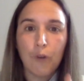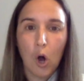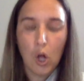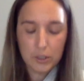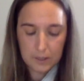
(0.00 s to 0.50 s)

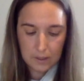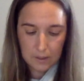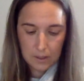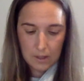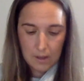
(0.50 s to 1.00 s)
fault.
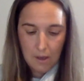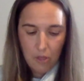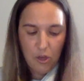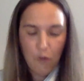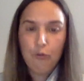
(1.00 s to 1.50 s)

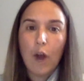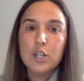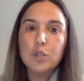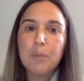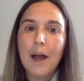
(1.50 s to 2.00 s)
The
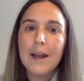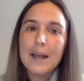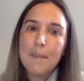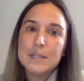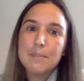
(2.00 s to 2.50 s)
French blood in
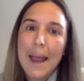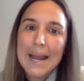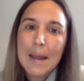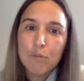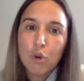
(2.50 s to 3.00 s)
him has
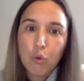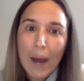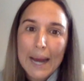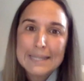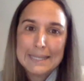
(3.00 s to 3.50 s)
made him
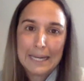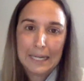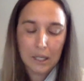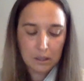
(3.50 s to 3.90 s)
crazy.